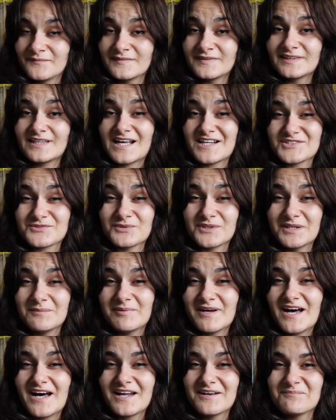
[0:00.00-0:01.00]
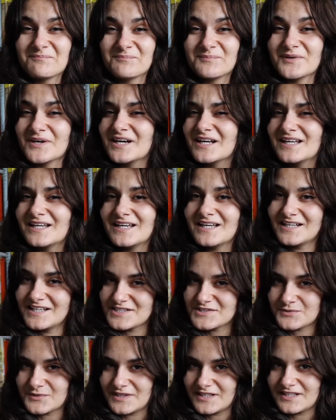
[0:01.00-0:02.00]
that's really bad, but it
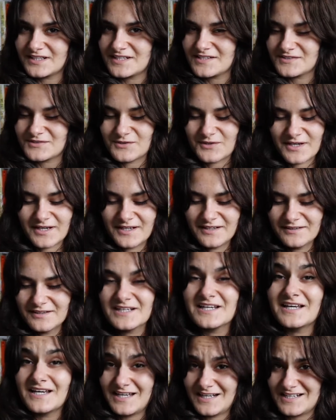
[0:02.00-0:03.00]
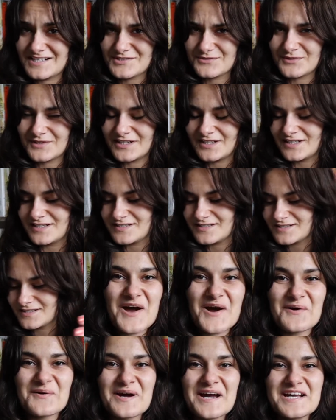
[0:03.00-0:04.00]
is what it is, okay? It is what it is.
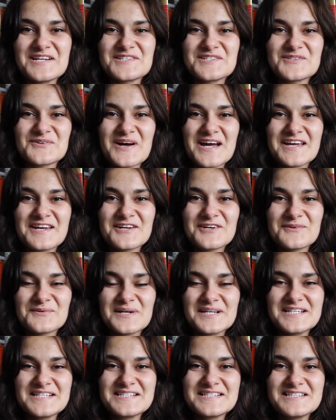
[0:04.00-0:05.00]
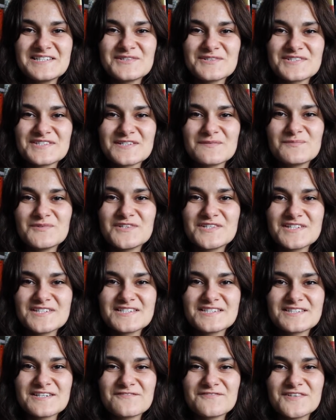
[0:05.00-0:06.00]
Alright, so I can already see there's some good
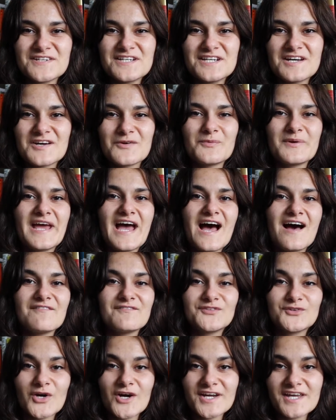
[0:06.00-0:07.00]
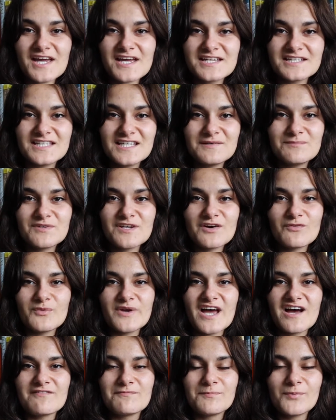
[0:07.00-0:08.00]
stuff in here. We have dark academia, we
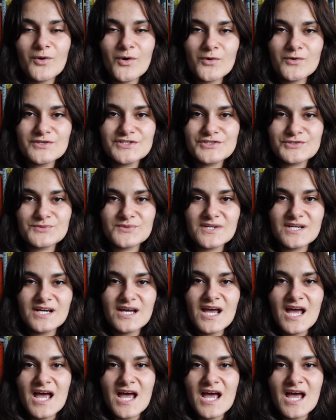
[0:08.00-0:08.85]
have poetry,